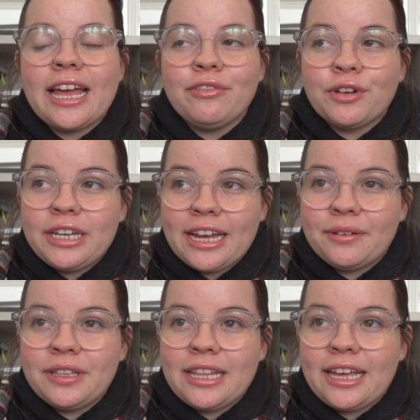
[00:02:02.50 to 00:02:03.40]
every
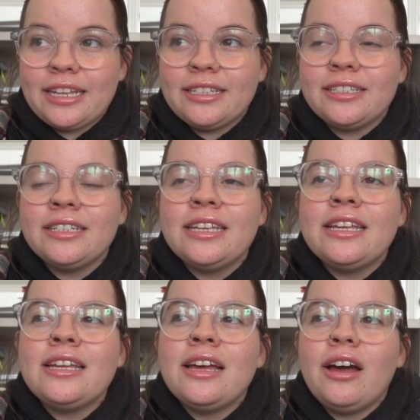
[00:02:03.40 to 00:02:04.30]
now and
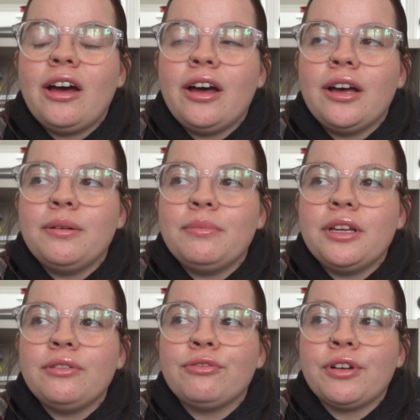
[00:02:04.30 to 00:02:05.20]
then
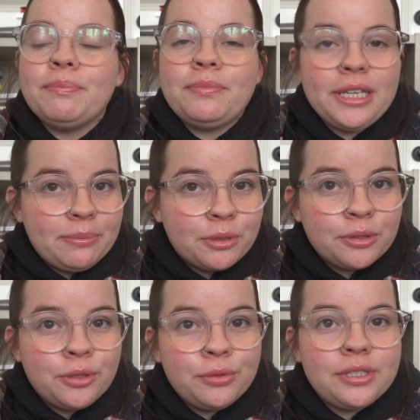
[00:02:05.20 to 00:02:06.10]
from
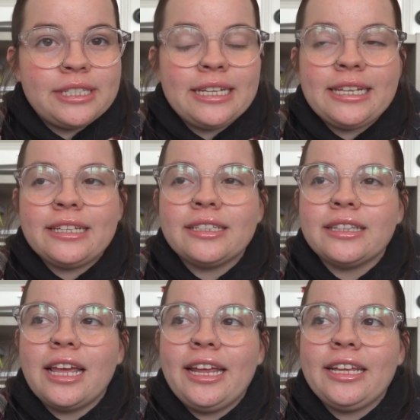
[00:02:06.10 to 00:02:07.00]
people who see
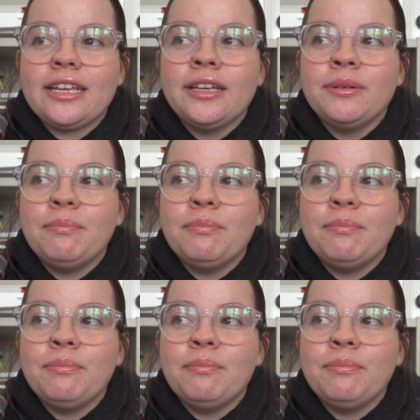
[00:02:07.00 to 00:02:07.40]
like